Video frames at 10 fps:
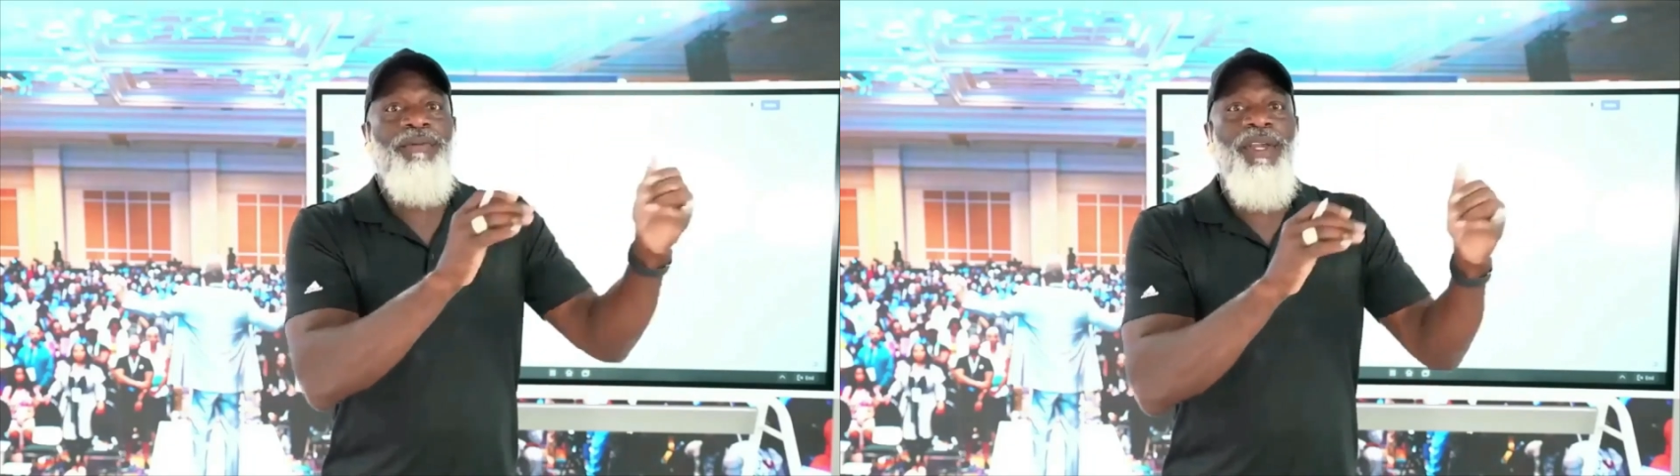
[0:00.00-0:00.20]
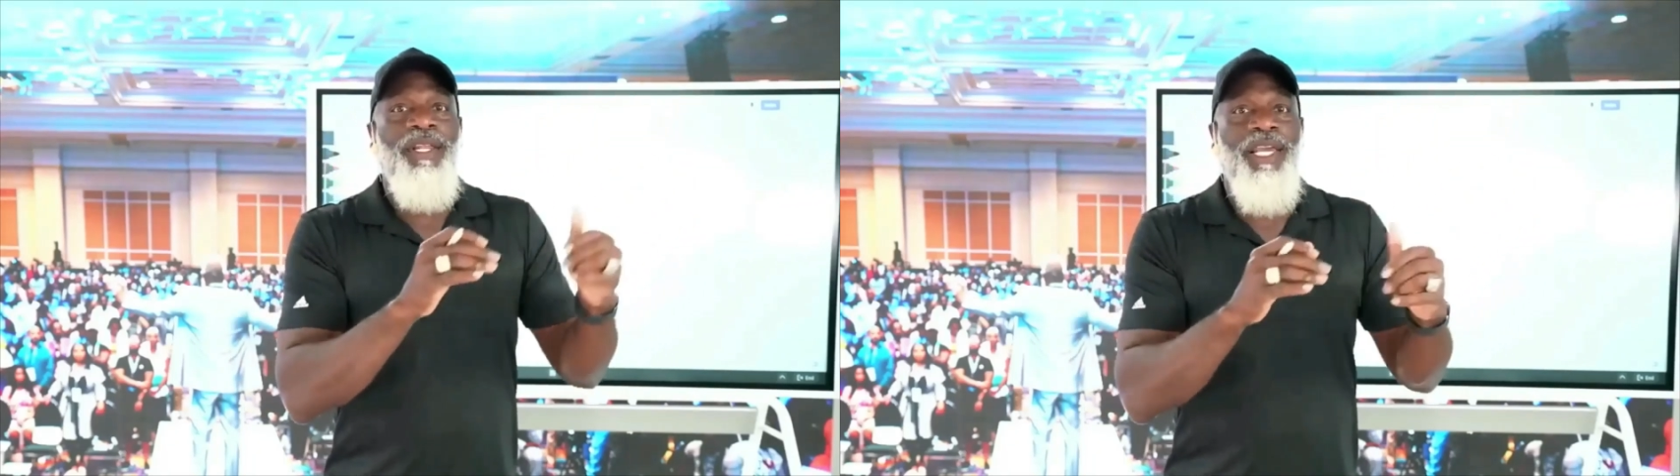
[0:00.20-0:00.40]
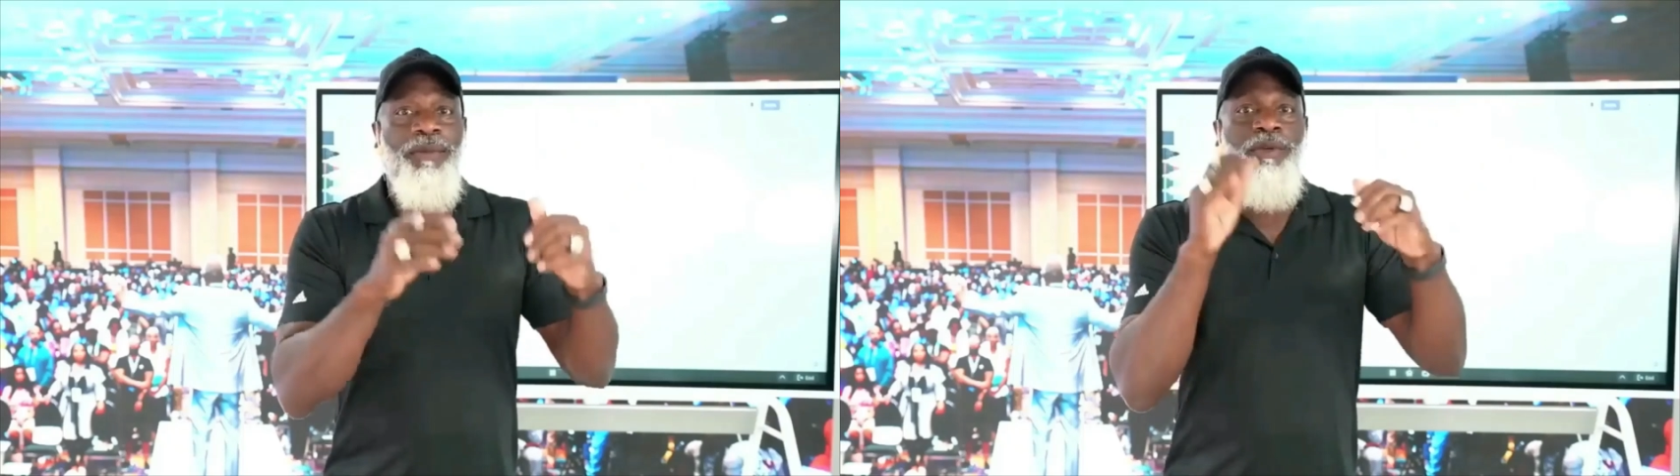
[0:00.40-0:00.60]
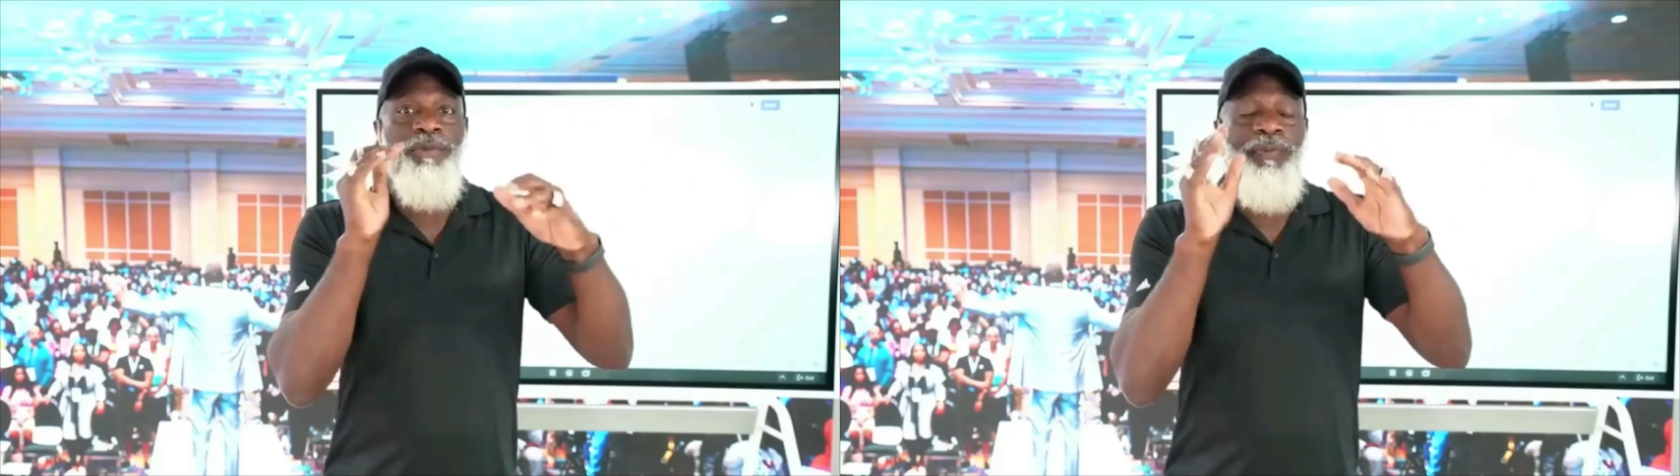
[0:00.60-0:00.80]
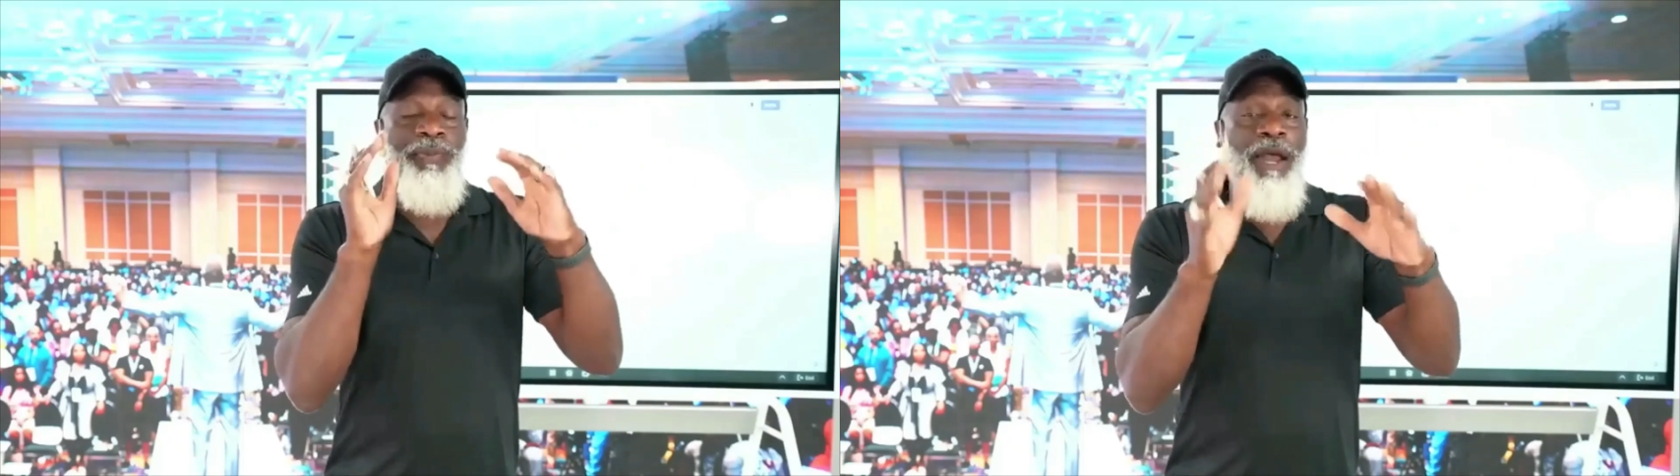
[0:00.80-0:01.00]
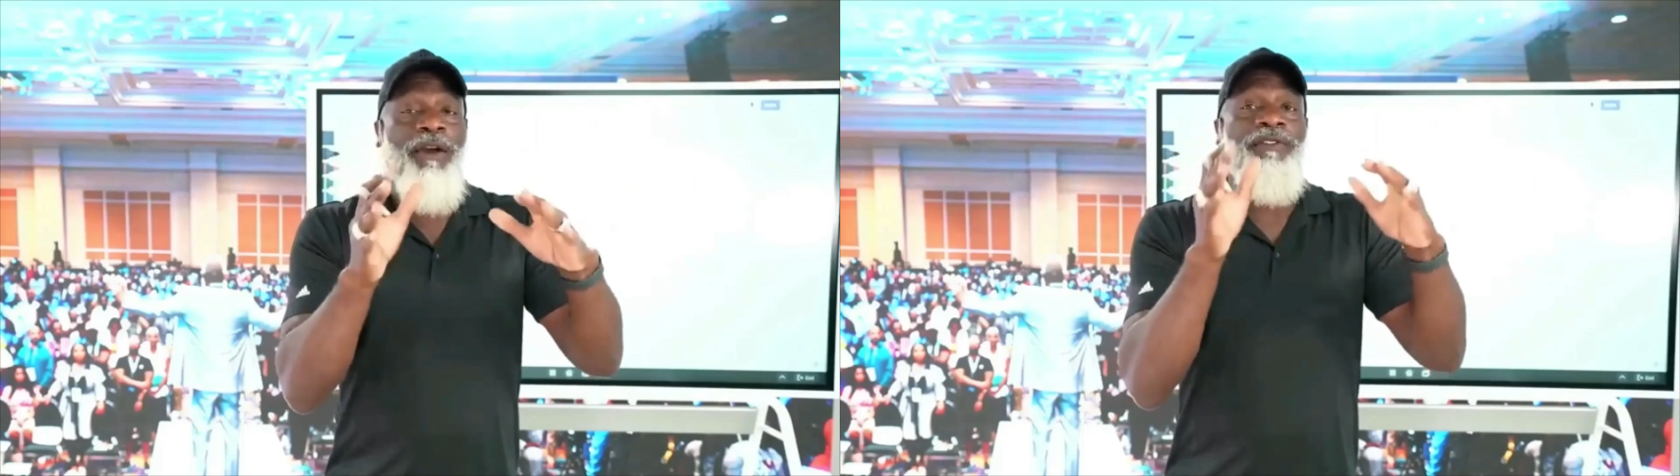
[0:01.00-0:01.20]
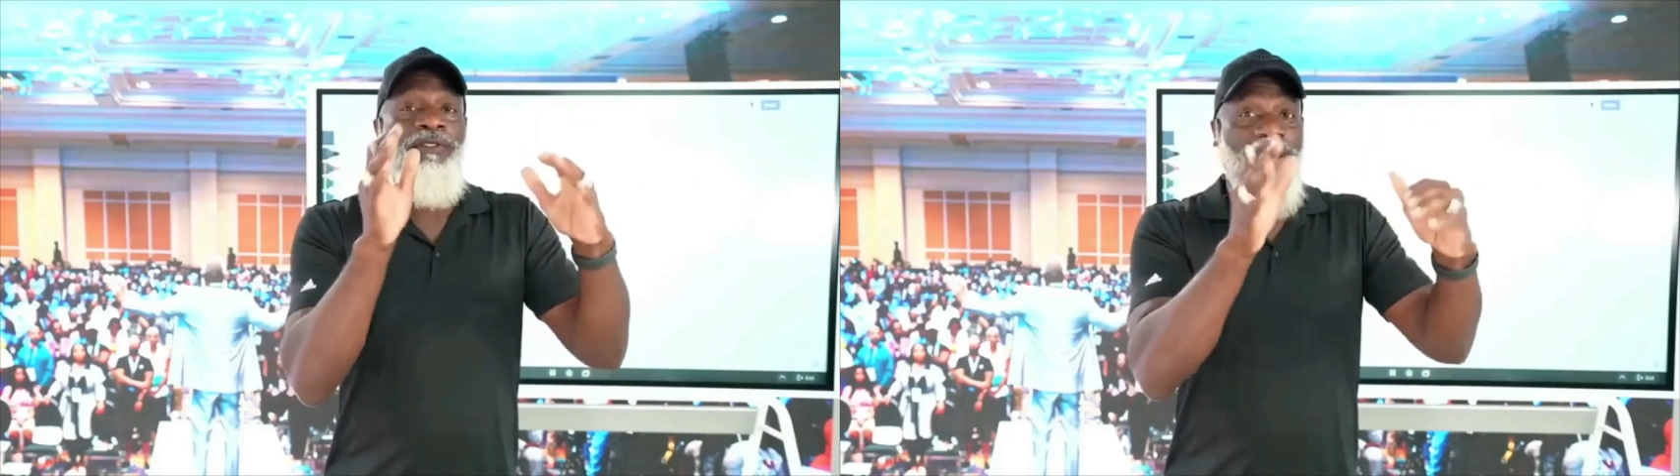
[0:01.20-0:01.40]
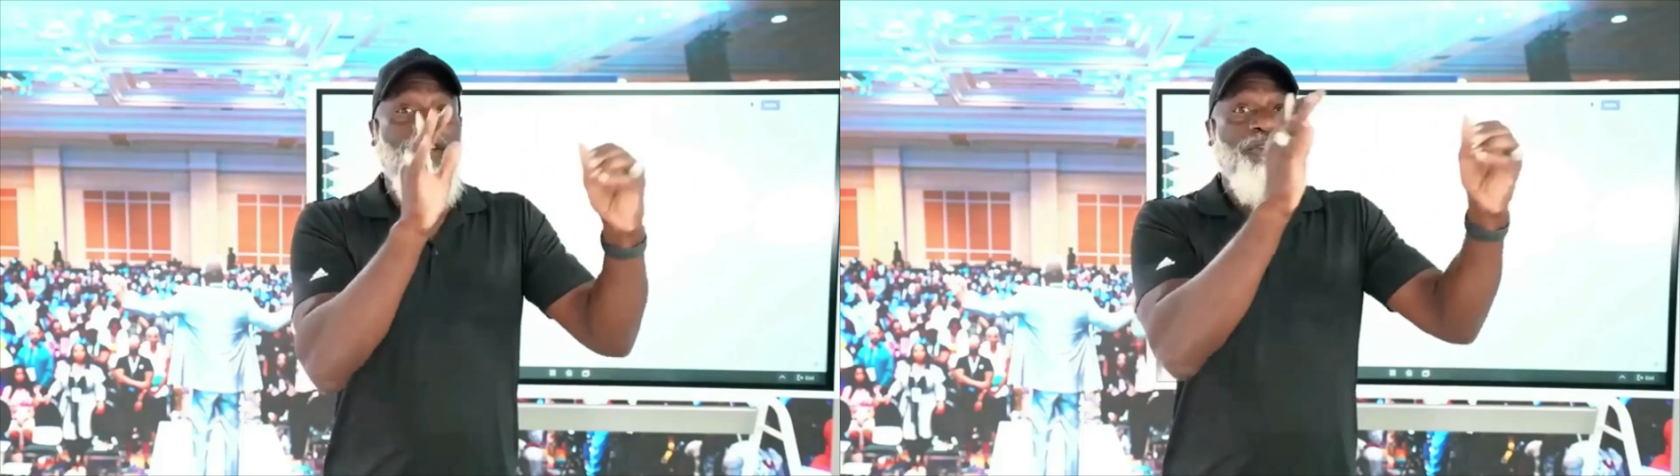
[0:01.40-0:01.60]
like the most powerful
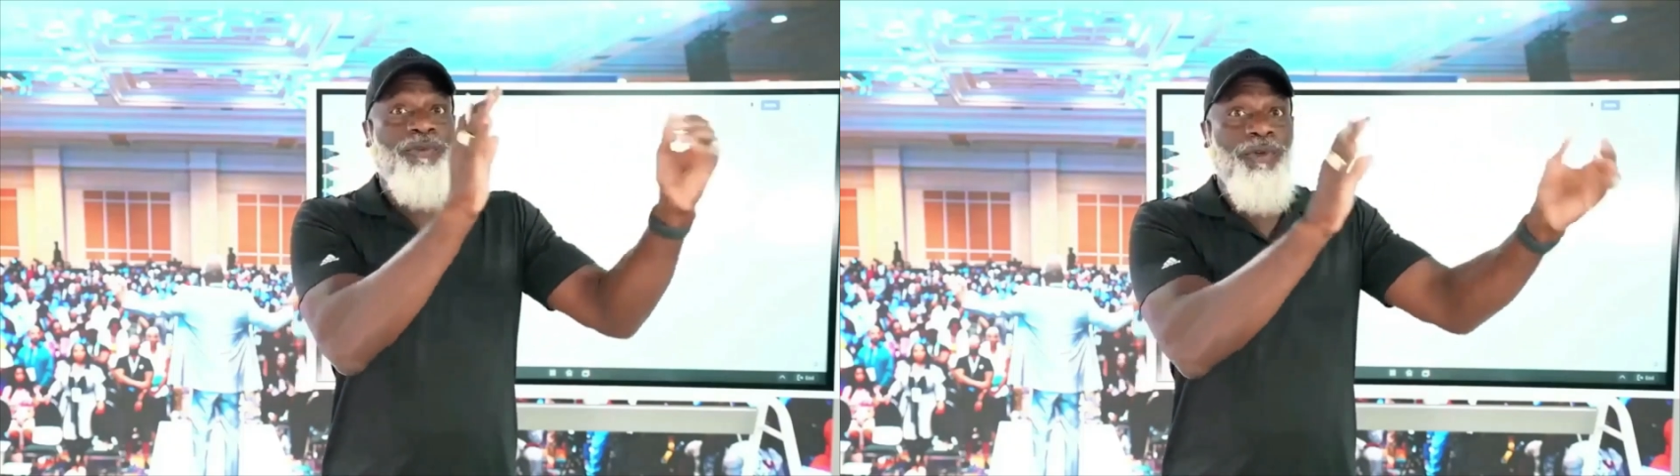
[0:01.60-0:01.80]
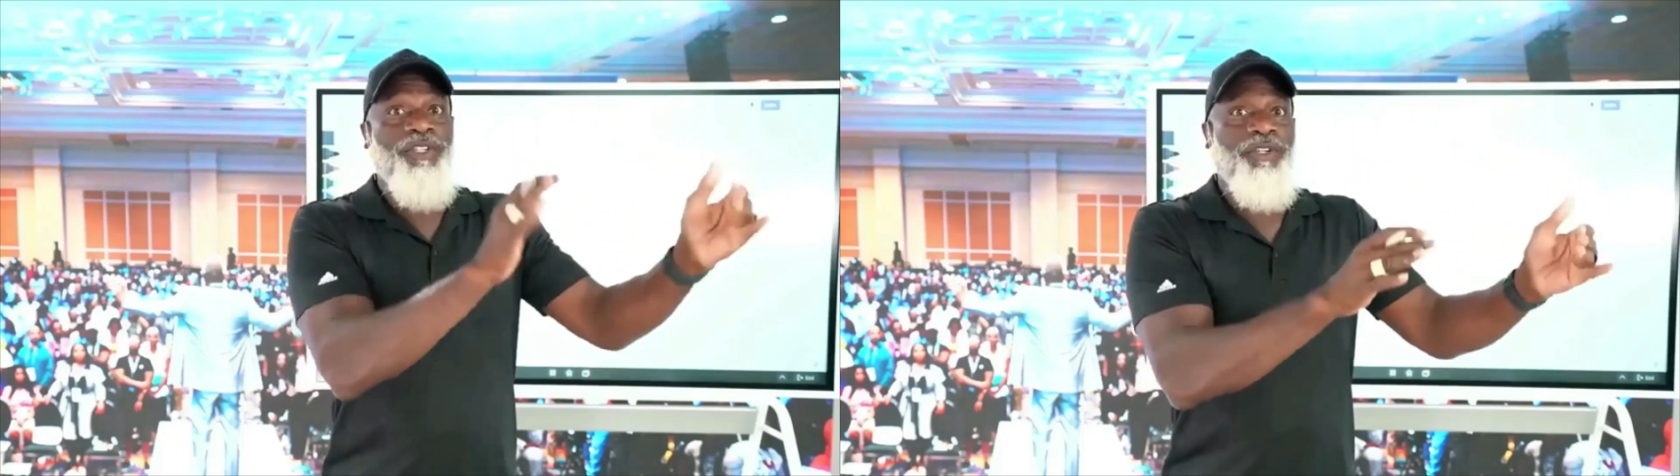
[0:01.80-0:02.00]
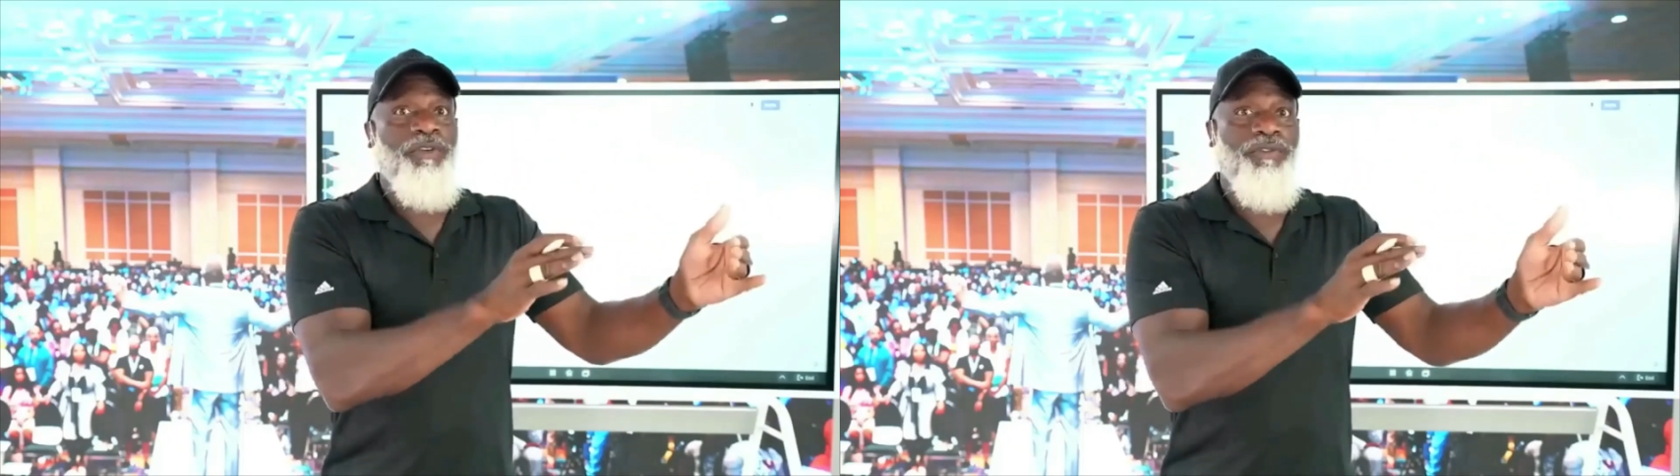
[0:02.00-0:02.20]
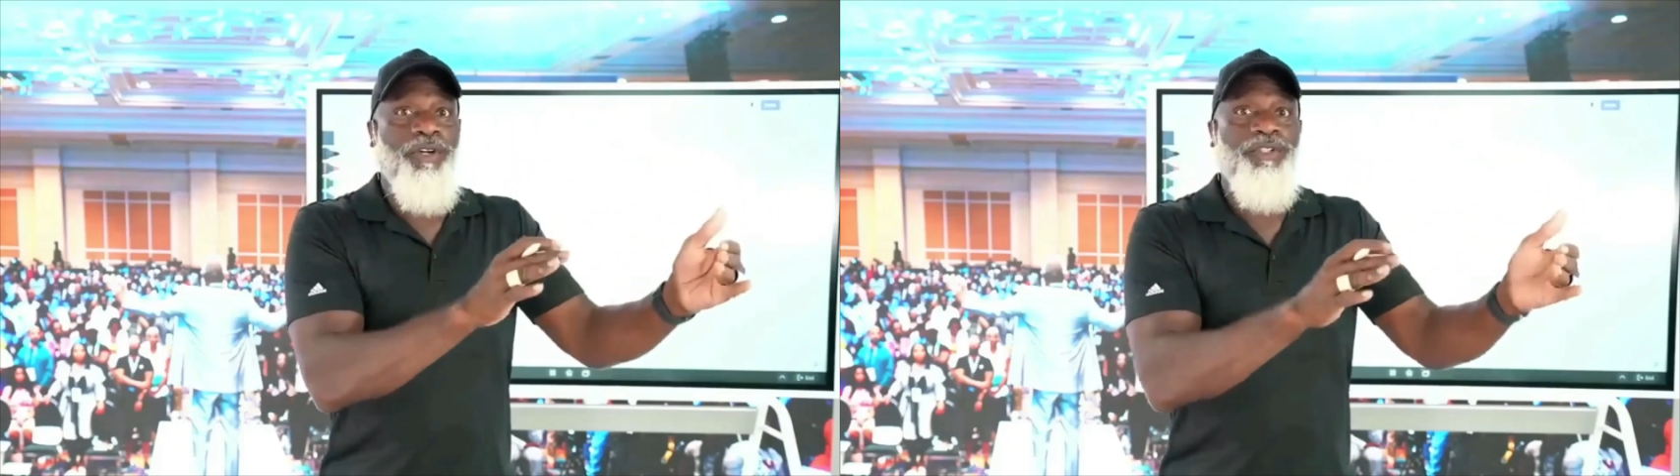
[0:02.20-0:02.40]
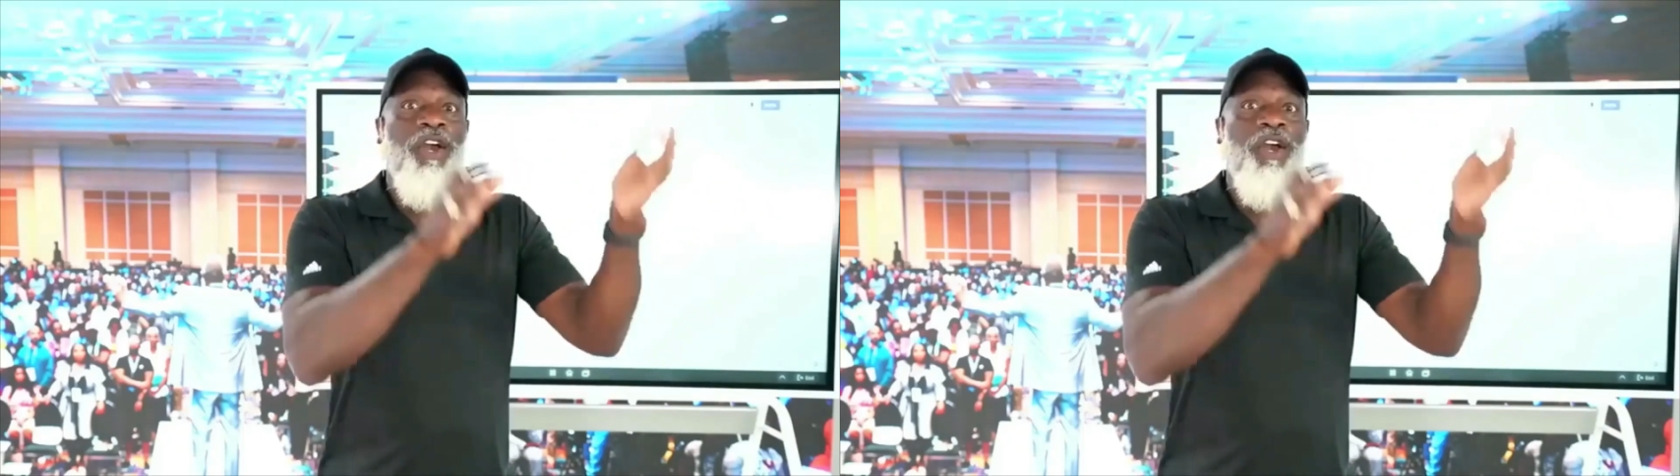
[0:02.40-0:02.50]
financial force in the universe